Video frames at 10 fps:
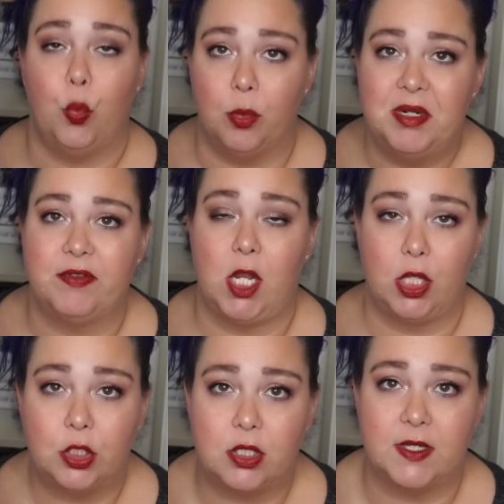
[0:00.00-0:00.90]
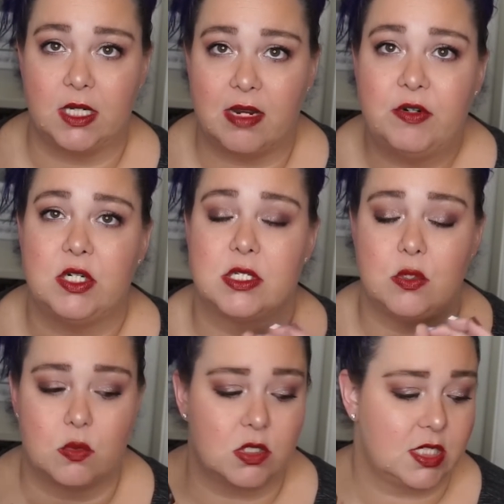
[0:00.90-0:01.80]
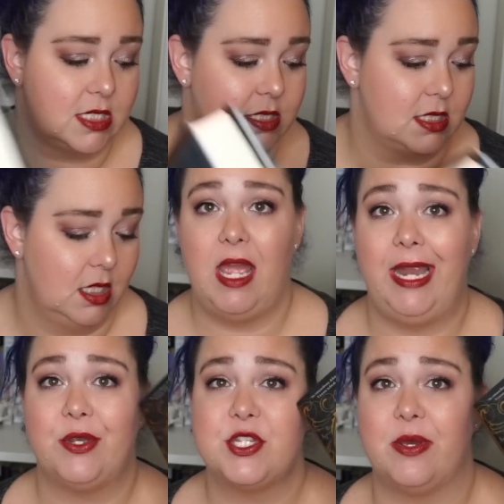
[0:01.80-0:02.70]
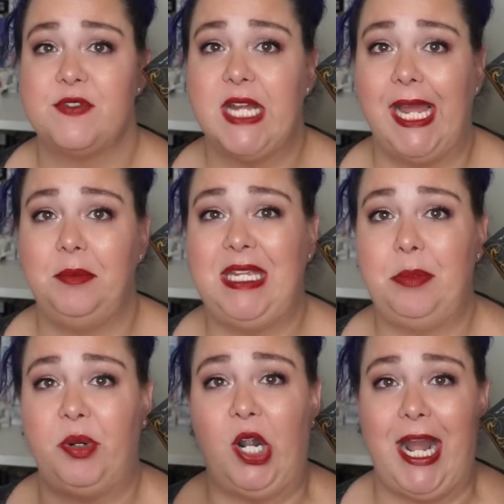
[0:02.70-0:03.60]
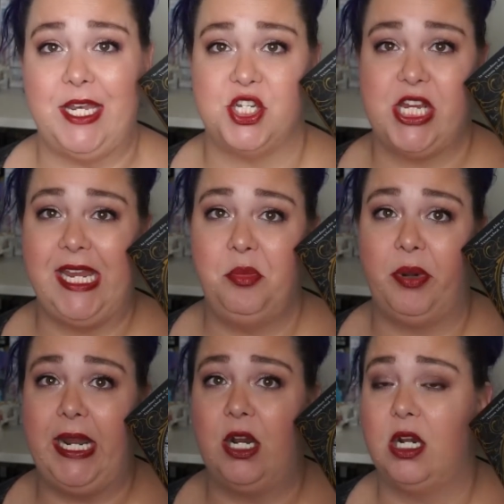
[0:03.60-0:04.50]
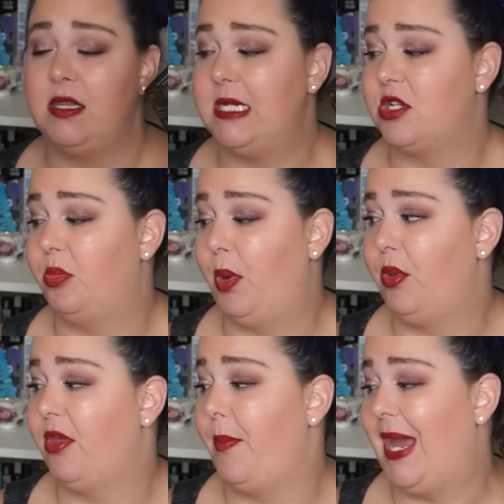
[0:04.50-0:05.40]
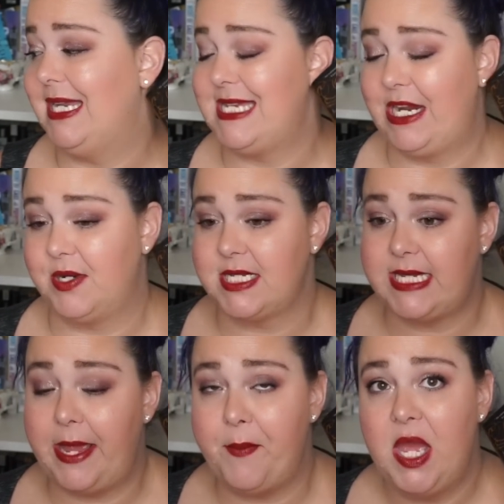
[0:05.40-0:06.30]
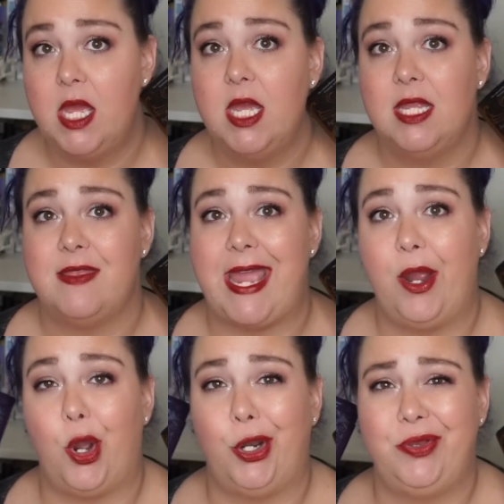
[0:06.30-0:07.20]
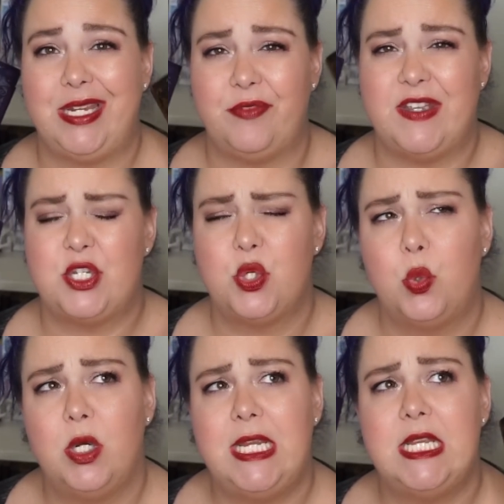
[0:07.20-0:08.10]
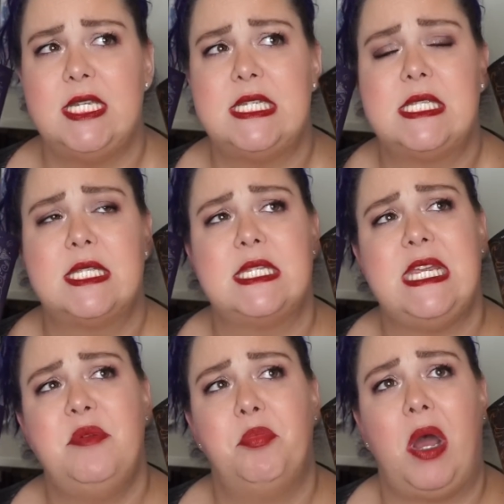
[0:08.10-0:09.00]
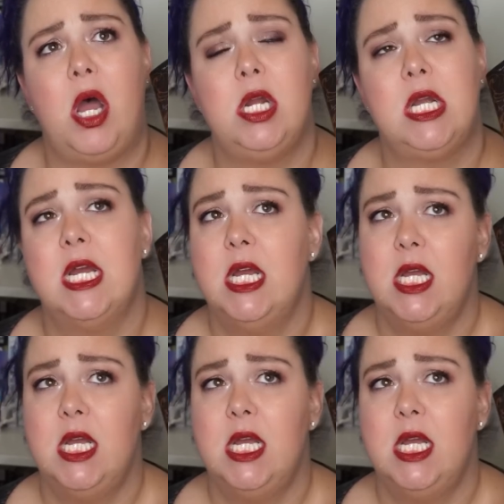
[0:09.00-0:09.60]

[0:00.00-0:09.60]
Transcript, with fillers: woman of color on the cover is gorgeous. I also have Timekeeper and Chainbreaker. These are both by Tara Sim. They are like a Victorian steampunk